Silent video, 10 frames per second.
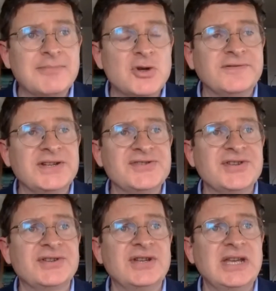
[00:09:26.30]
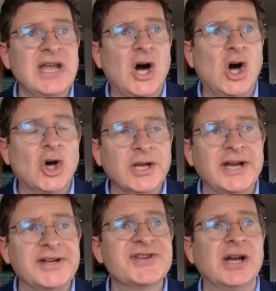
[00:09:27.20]
moved into the
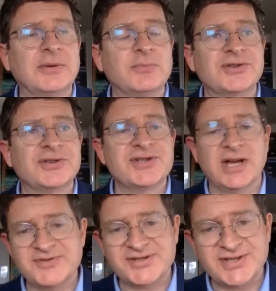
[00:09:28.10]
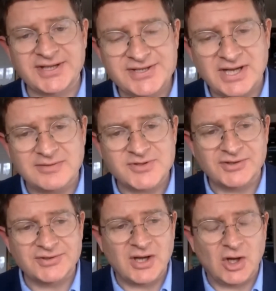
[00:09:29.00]
online side. We took the Times and Sunday Times
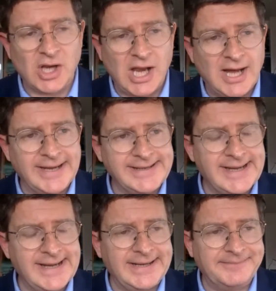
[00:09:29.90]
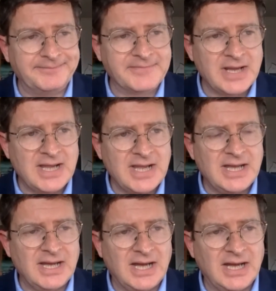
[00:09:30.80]
online.
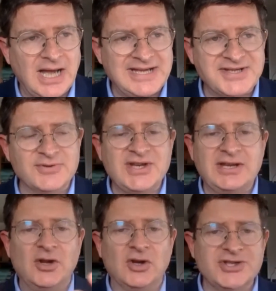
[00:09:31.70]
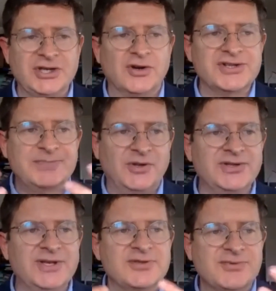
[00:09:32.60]
As I was technology
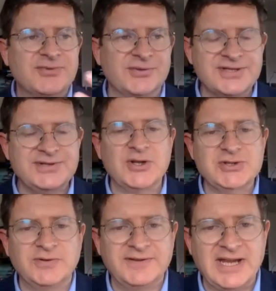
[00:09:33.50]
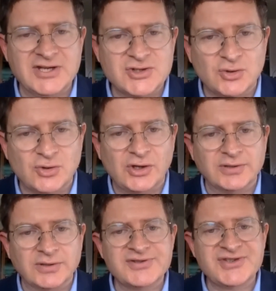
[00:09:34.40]
correspondent, I was responsible for the
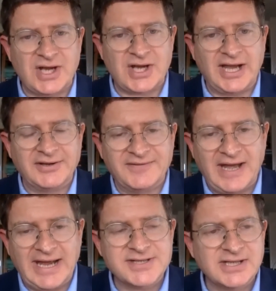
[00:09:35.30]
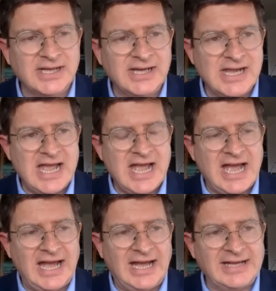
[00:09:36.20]
editorial side of that.
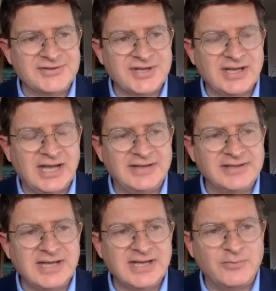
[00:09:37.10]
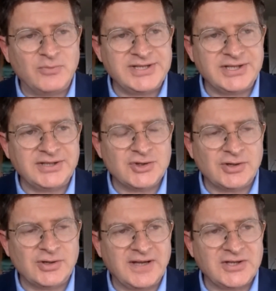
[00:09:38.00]
And we did a
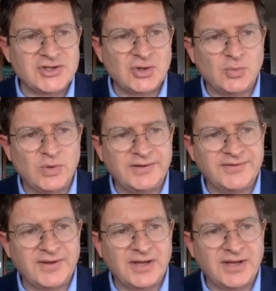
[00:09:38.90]
joint venture with